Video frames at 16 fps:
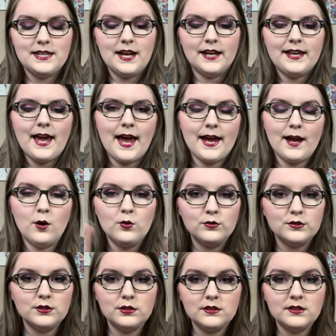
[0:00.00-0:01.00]

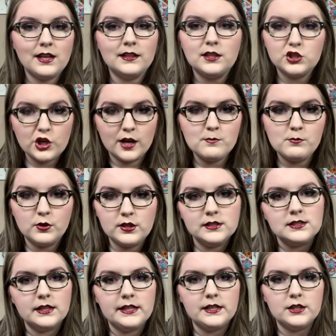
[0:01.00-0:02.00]
account that the checkbook is
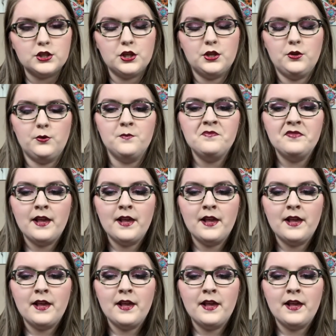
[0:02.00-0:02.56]
linked to